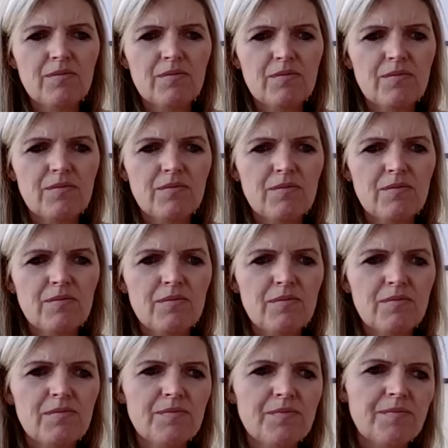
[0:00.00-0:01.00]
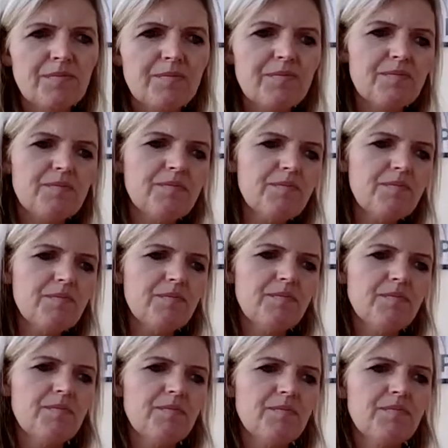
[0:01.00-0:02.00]

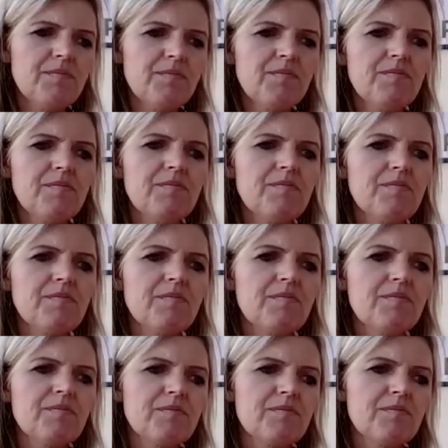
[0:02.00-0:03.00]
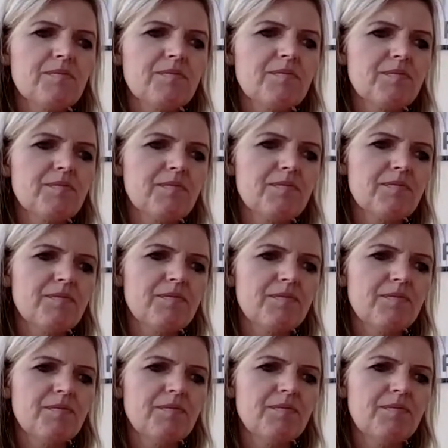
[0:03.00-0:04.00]
(silent)